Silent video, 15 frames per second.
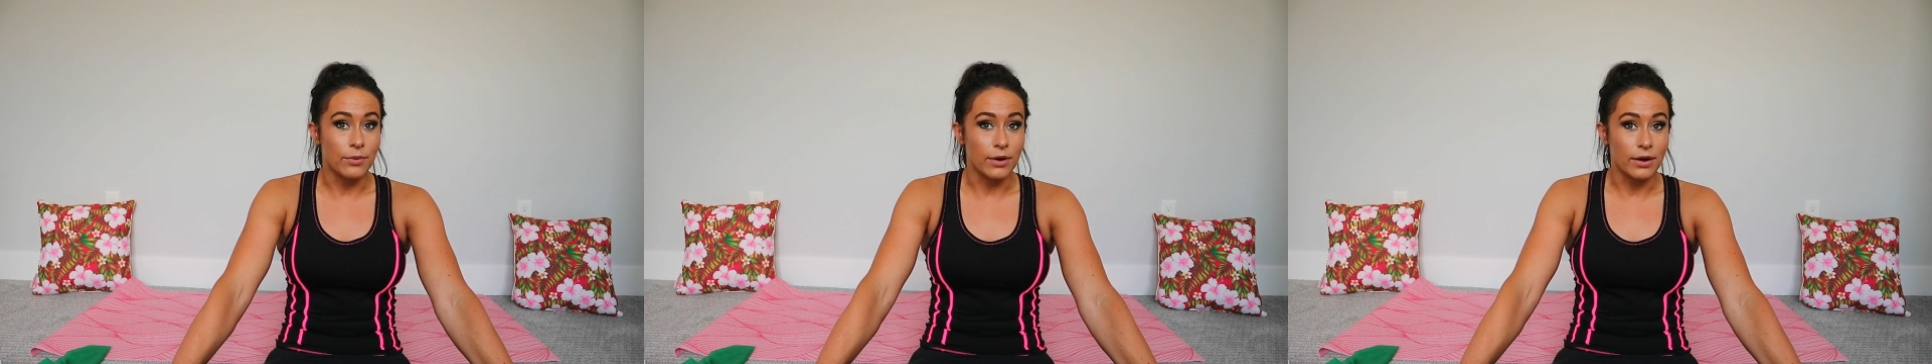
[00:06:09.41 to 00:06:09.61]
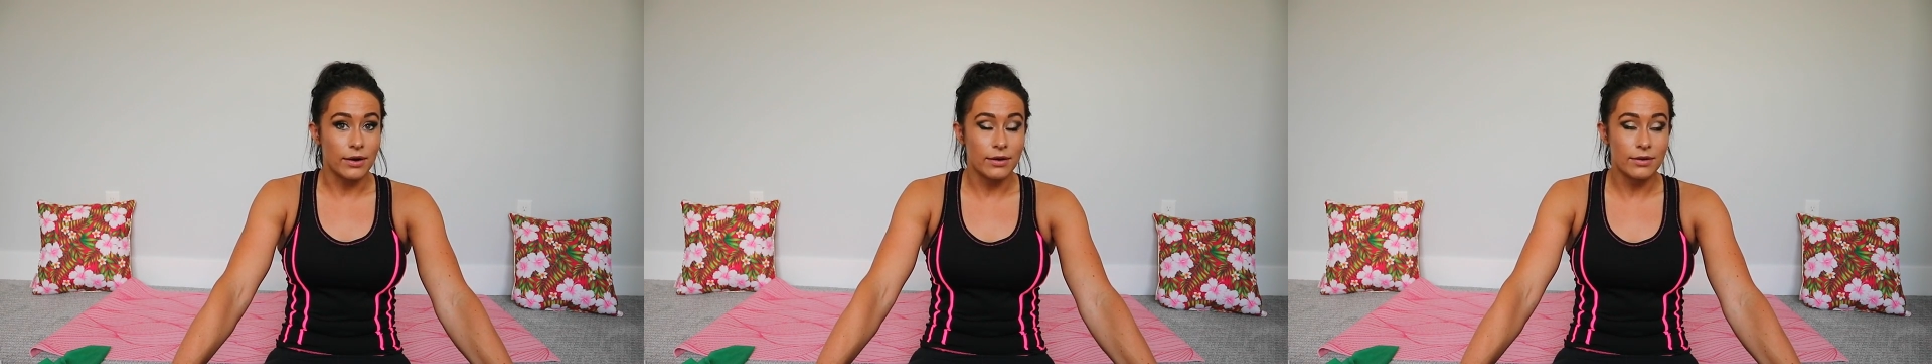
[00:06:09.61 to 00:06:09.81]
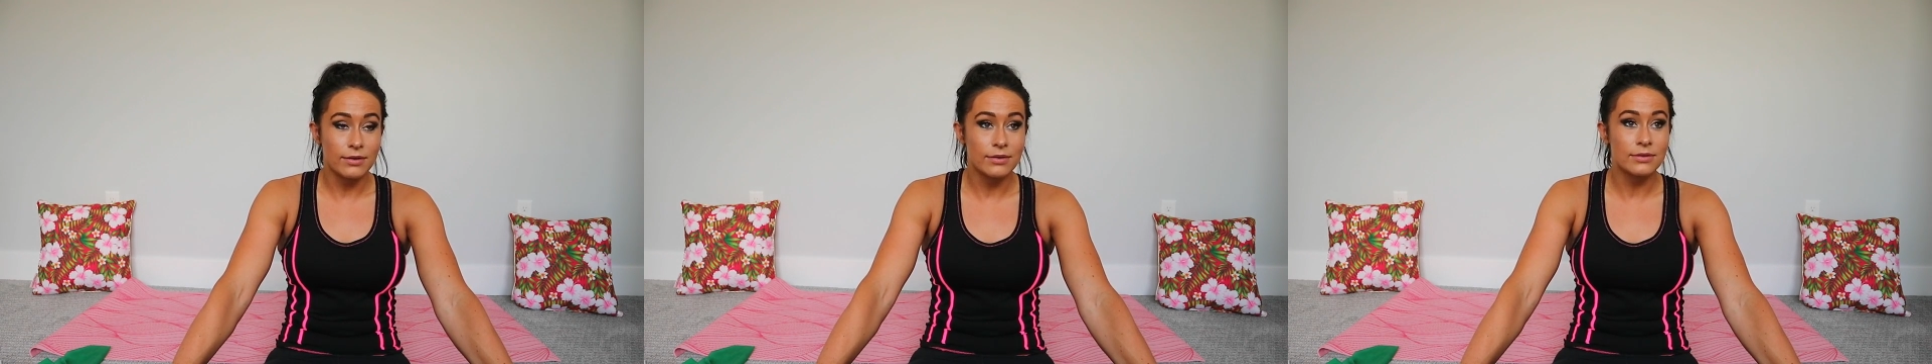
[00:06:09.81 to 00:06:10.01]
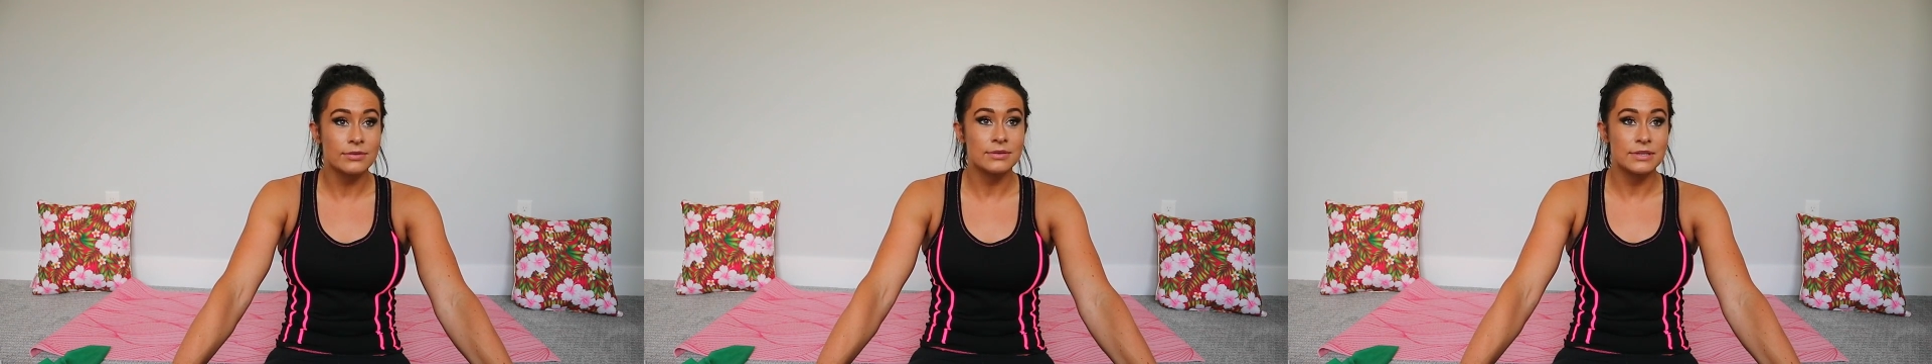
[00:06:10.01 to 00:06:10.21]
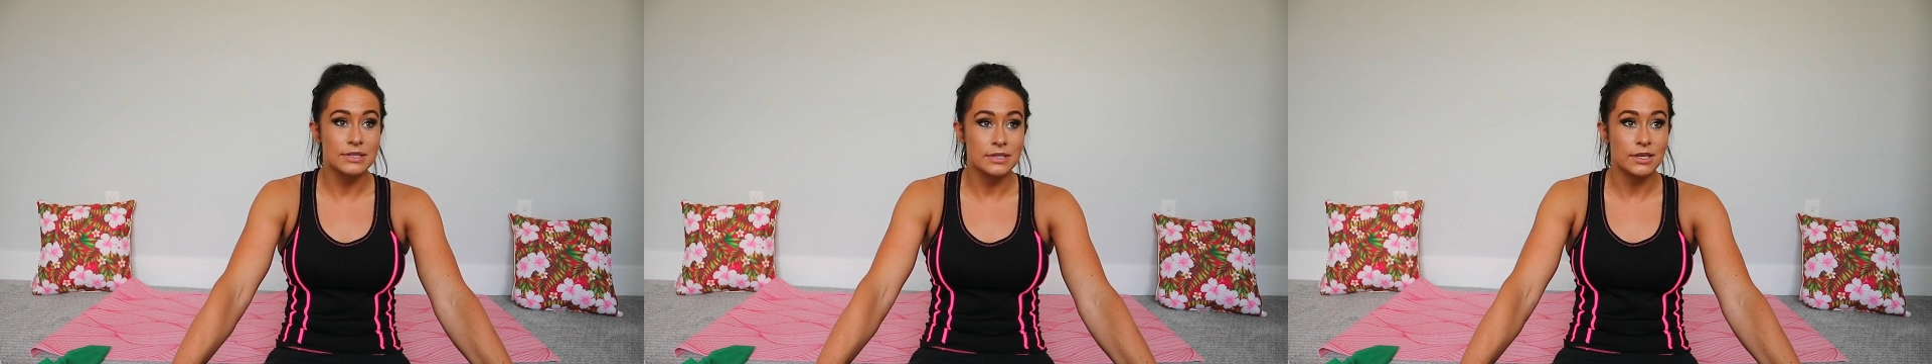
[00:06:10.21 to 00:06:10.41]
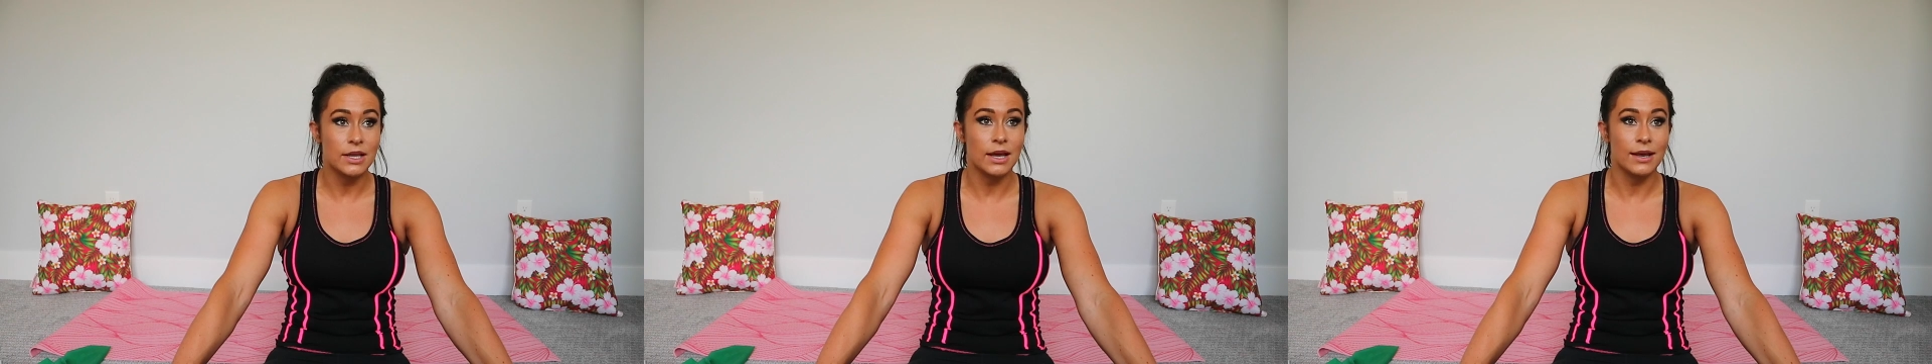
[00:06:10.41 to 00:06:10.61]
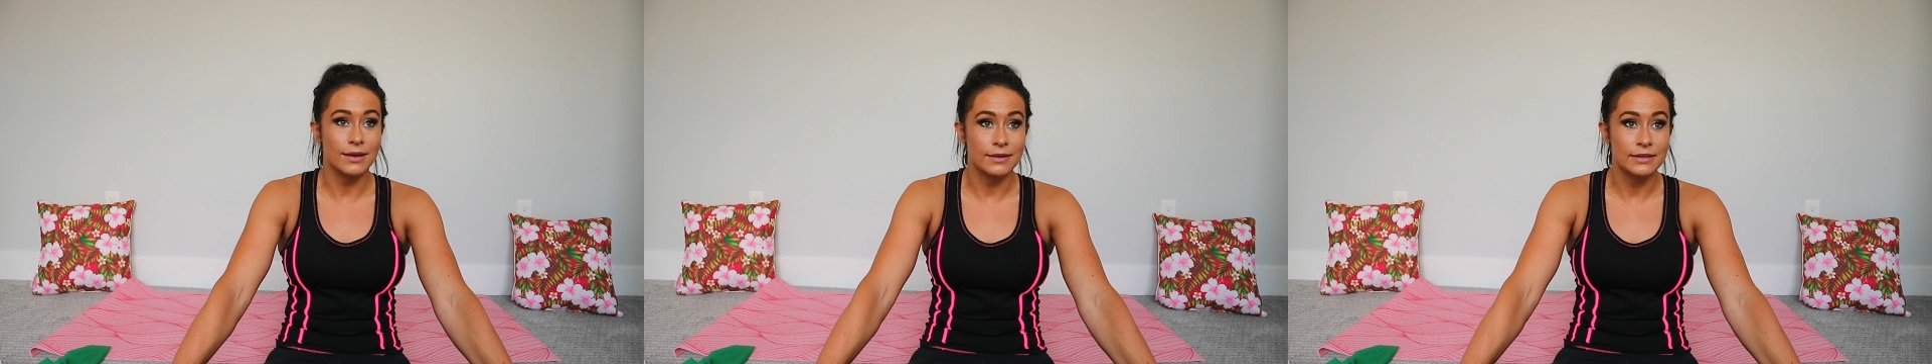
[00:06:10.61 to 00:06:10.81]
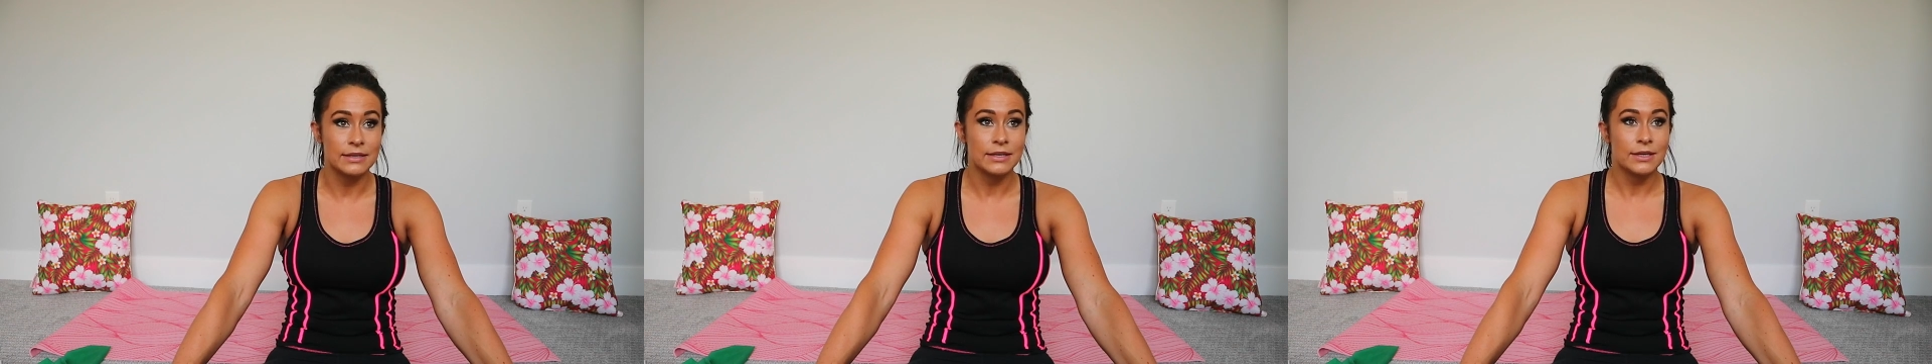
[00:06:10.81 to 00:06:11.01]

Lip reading: work till I